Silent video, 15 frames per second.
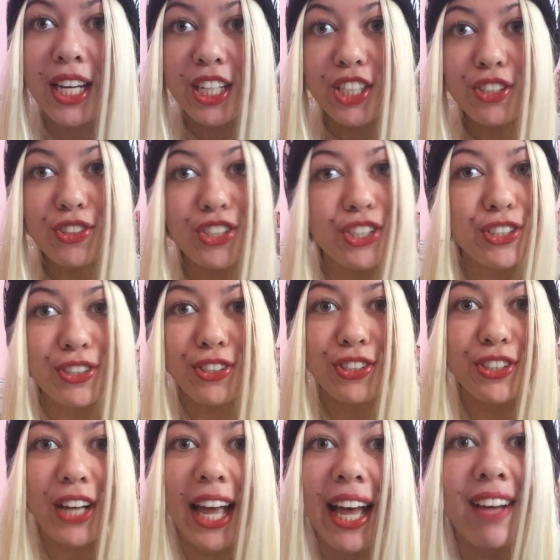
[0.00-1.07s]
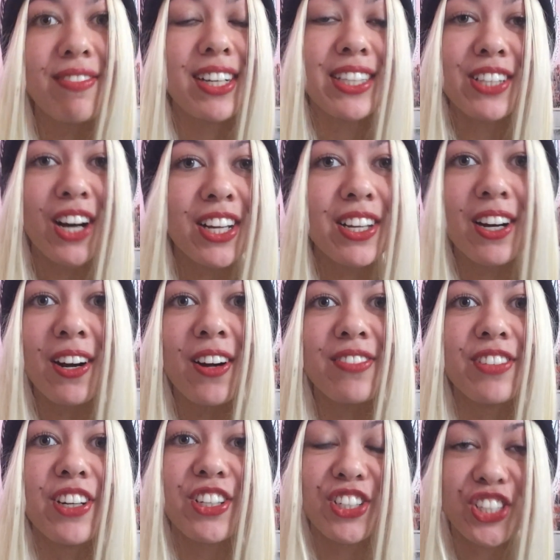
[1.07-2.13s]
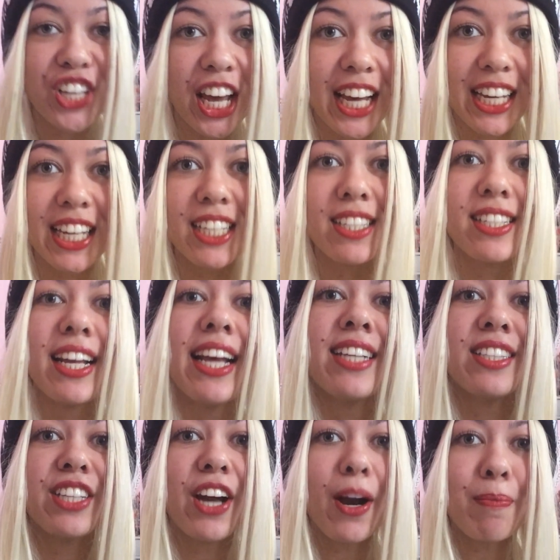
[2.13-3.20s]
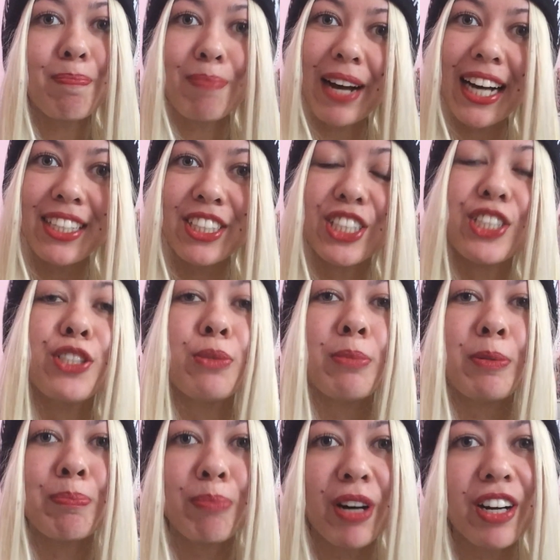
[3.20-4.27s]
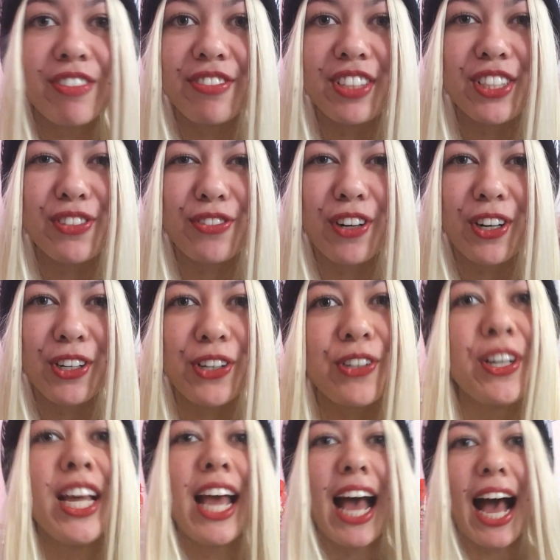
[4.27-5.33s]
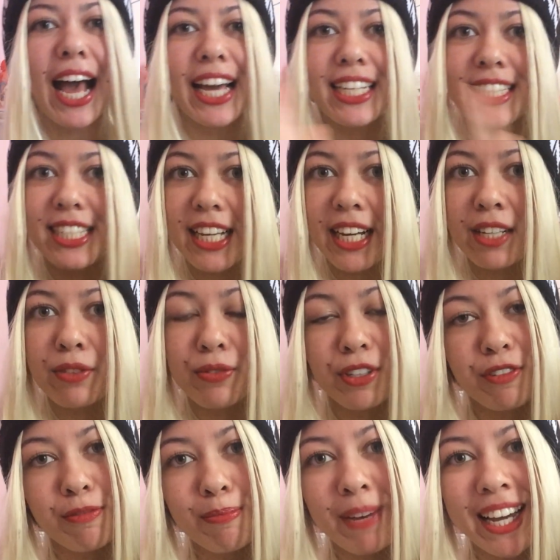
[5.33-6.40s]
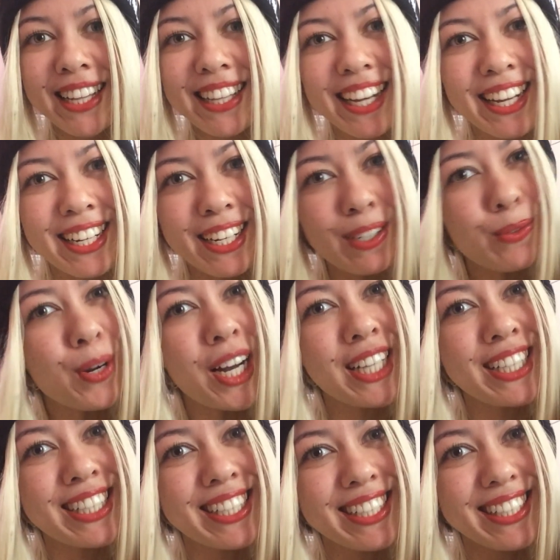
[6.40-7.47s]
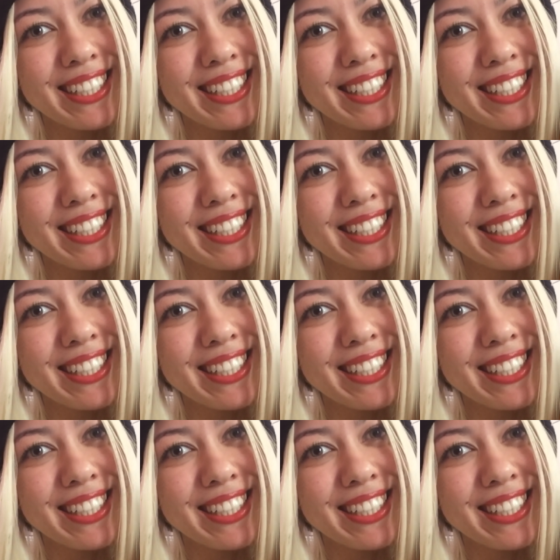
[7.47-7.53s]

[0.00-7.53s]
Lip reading: You should to have another of your jackets as your pattern to be perfect for you. I done with my leather one.